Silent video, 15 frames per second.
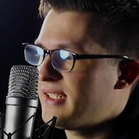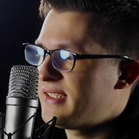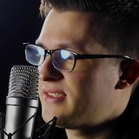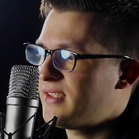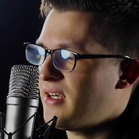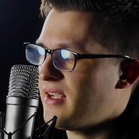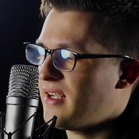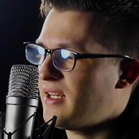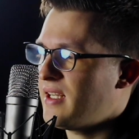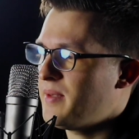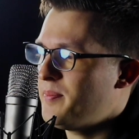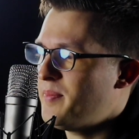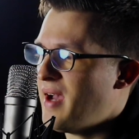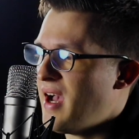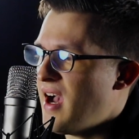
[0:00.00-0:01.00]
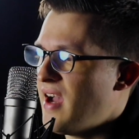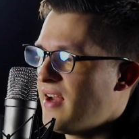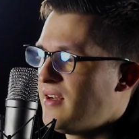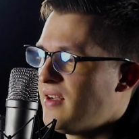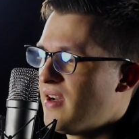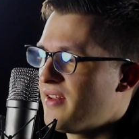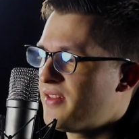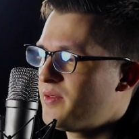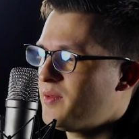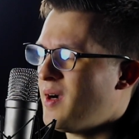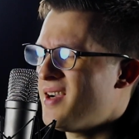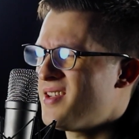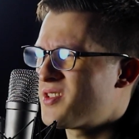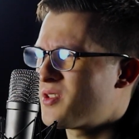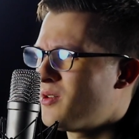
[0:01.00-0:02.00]
However, it started getting bad
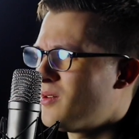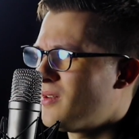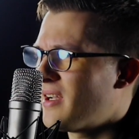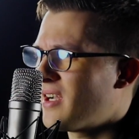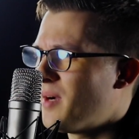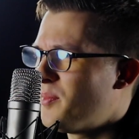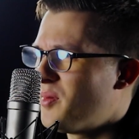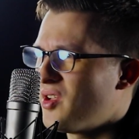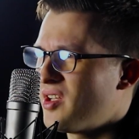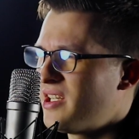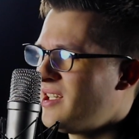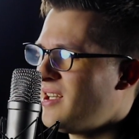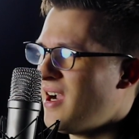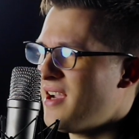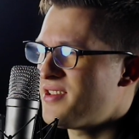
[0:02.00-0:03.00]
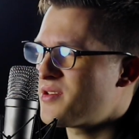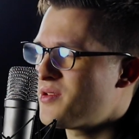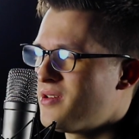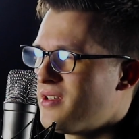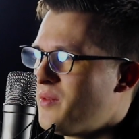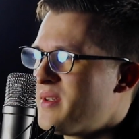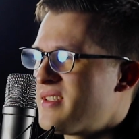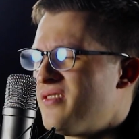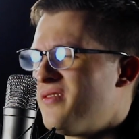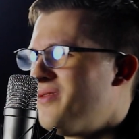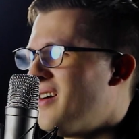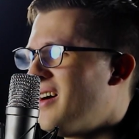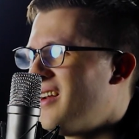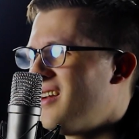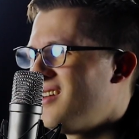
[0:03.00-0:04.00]
through high school. I got bullied in high school. It
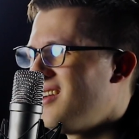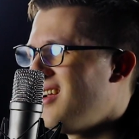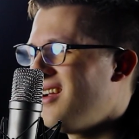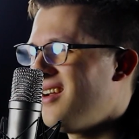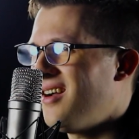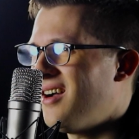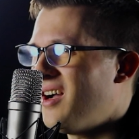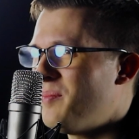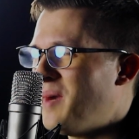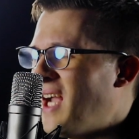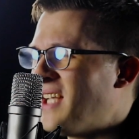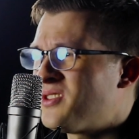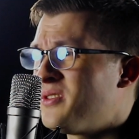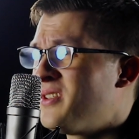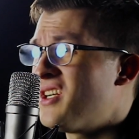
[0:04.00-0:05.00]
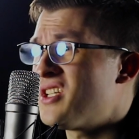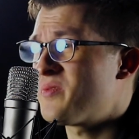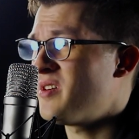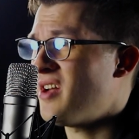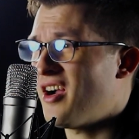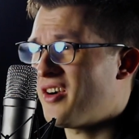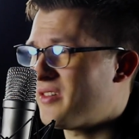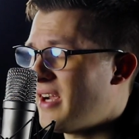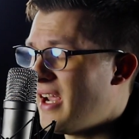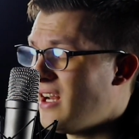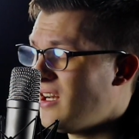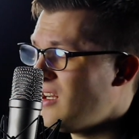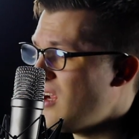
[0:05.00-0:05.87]
wasn't fun. My high school years were not